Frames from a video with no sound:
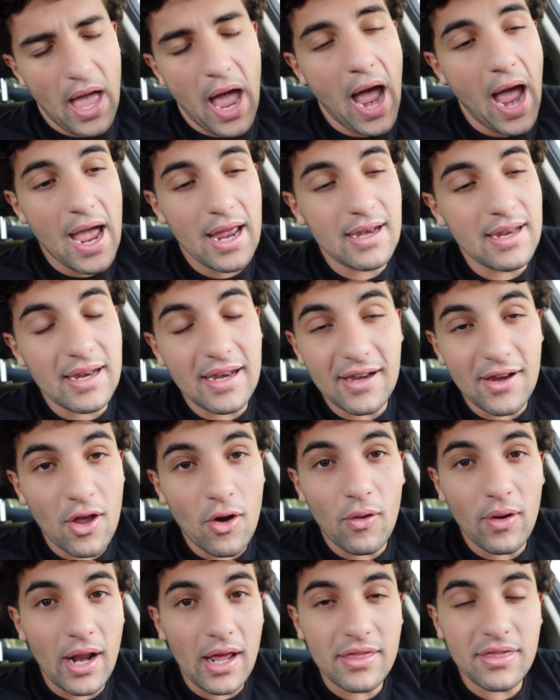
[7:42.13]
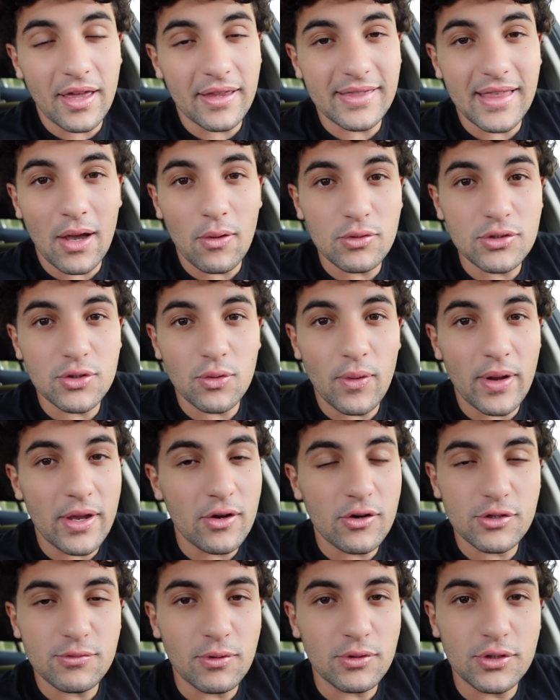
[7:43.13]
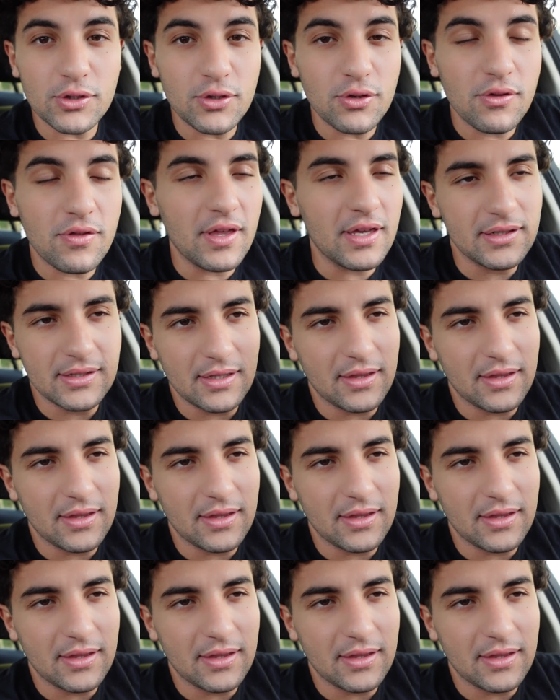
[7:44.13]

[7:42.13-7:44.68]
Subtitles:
I didn't know, and I thought that was the way you were supposed to do things.